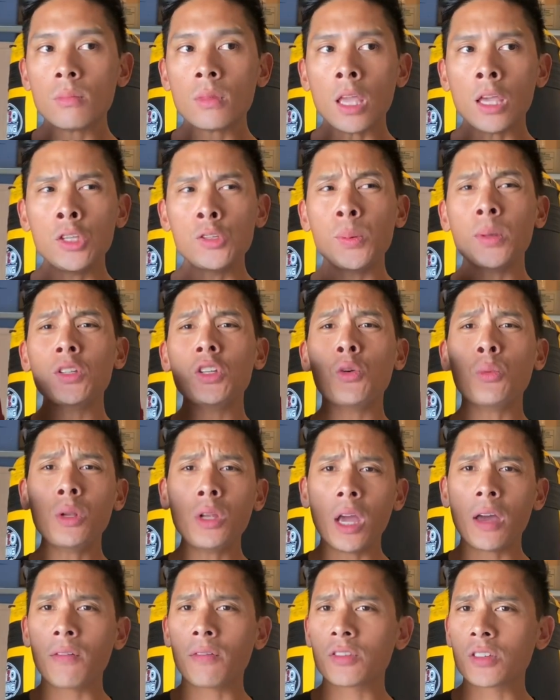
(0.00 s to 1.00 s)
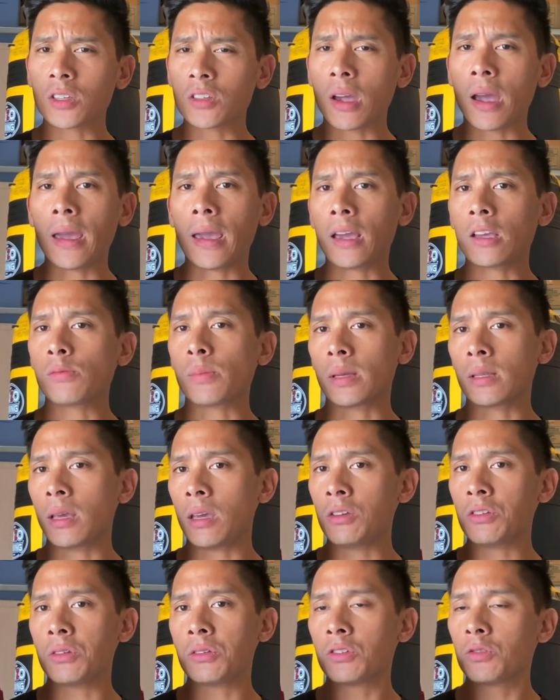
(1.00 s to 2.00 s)
especially when you have such high
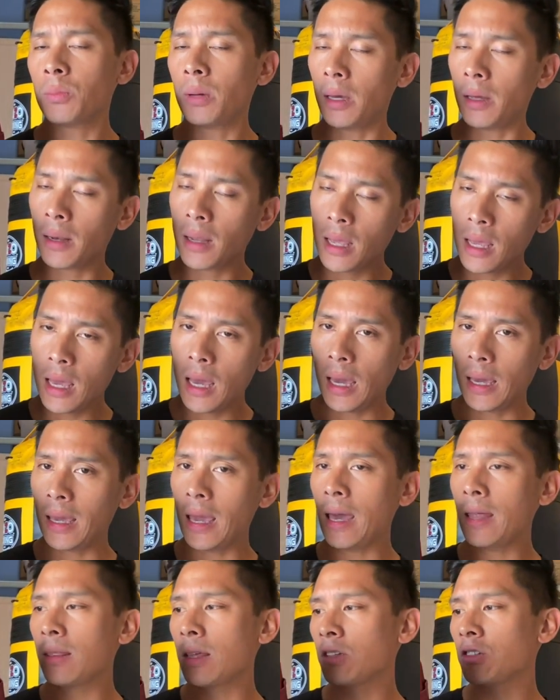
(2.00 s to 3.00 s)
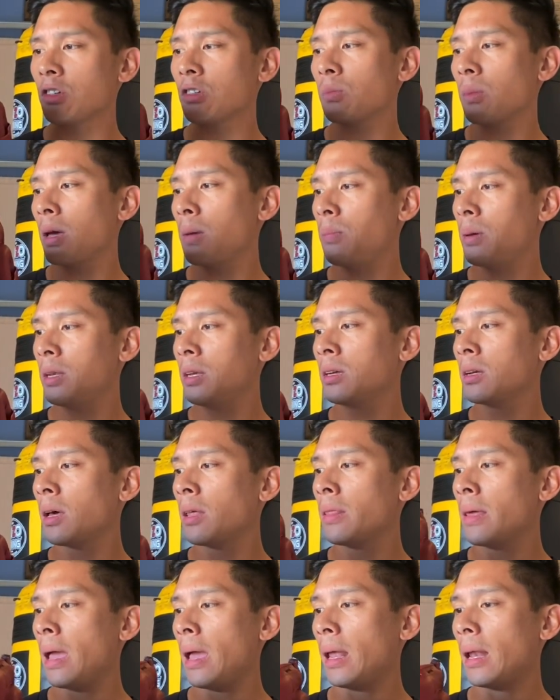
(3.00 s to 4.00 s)
expectations. But again, that's just my opinion
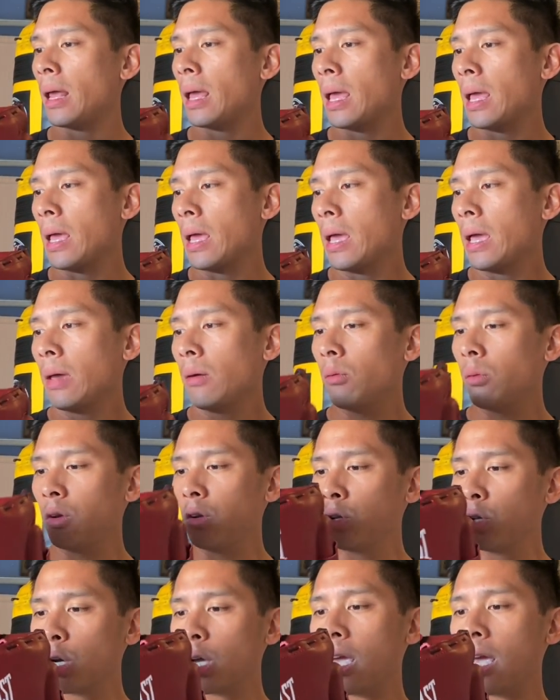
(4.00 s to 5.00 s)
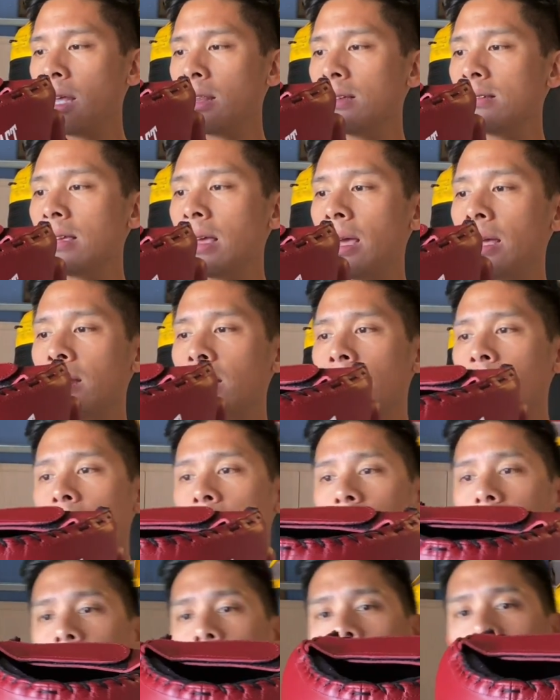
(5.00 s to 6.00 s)
on that. When you're looking at this
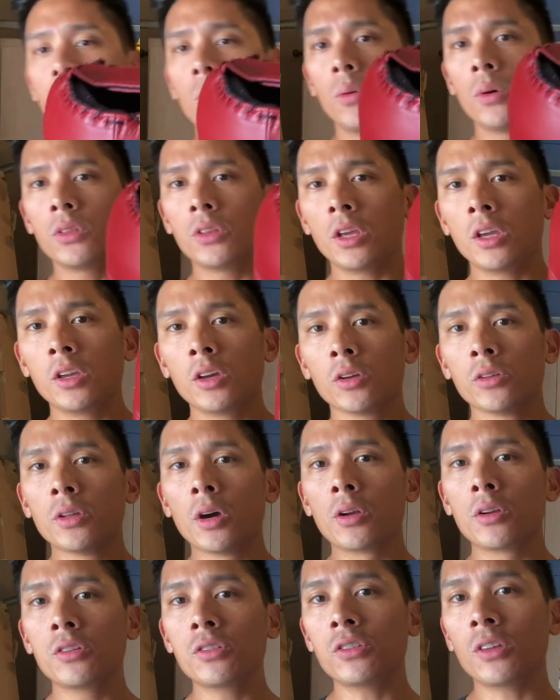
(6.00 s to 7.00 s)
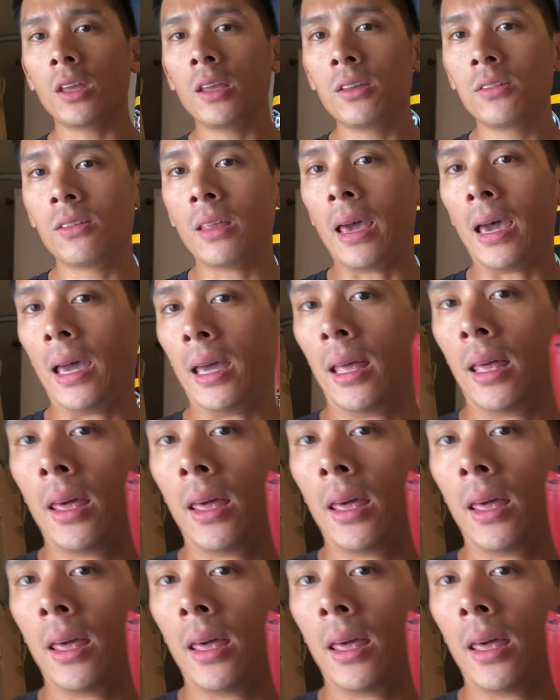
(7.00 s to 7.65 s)
headgear, one thing you'll notice is that